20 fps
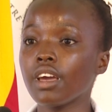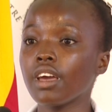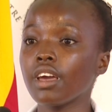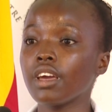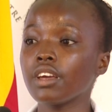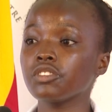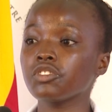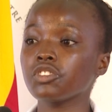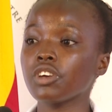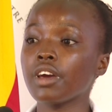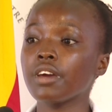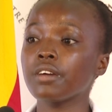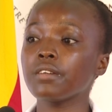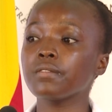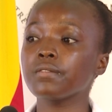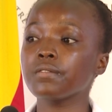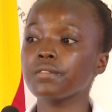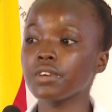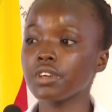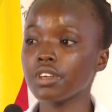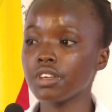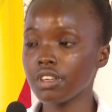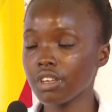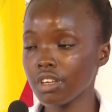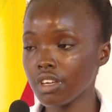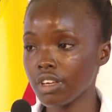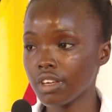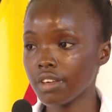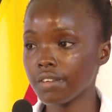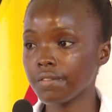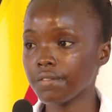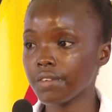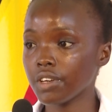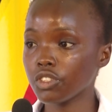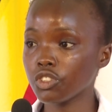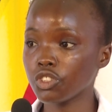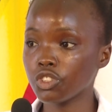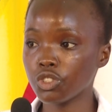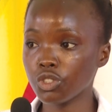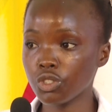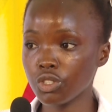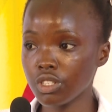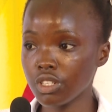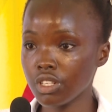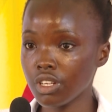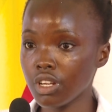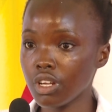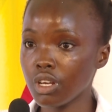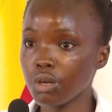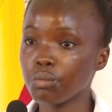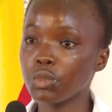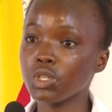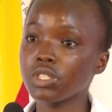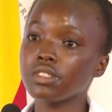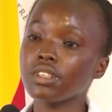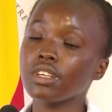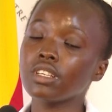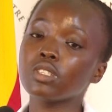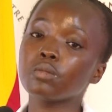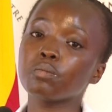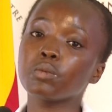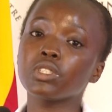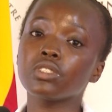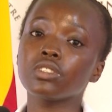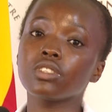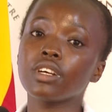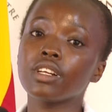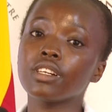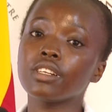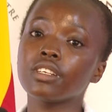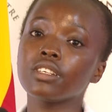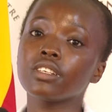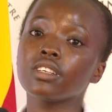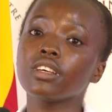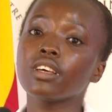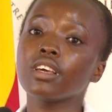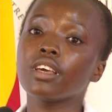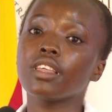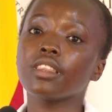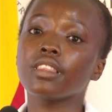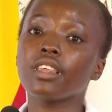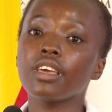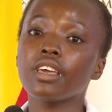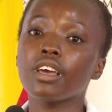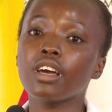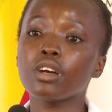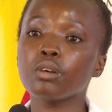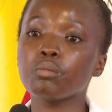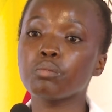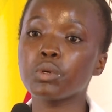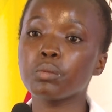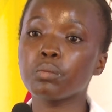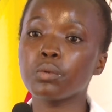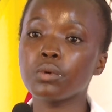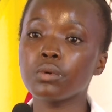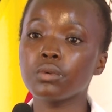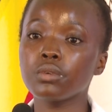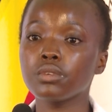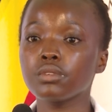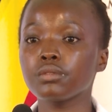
HIV infection, most especially in the young people.